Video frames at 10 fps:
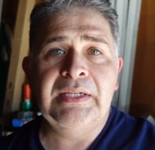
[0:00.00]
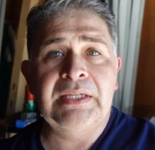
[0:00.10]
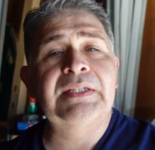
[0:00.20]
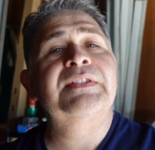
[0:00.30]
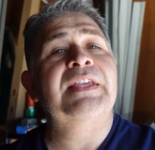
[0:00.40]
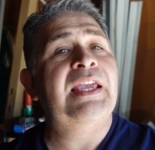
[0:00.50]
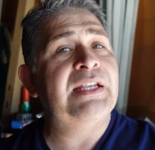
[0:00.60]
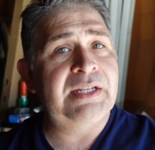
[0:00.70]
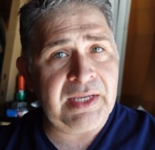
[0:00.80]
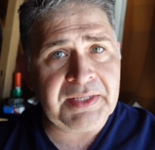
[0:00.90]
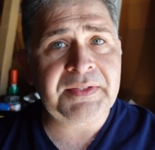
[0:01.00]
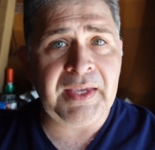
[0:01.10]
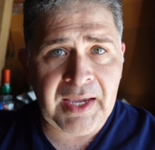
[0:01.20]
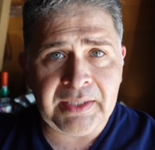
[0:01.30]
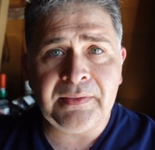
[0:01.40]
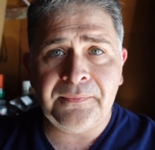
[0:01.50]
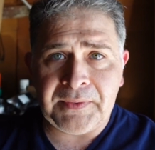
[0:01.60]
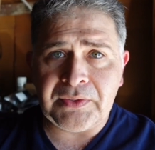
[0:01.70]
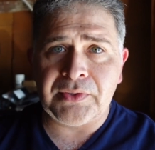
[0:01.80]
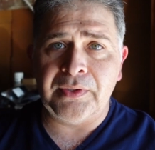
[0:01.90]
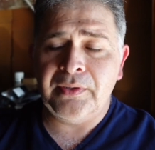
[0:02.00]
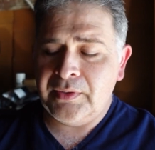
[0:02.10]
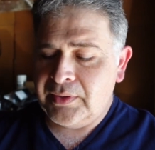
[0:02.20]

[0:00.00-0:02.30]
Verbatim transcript: It's a nice added feature,